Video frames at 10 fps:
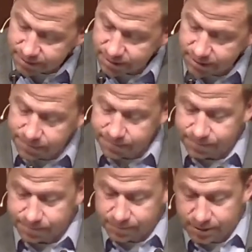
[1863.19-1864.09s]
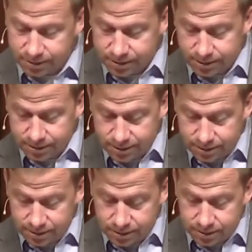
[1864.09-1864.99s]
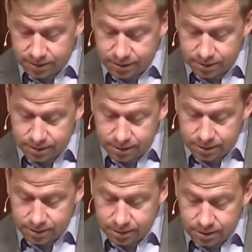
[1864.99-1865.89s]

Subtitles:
[no speech]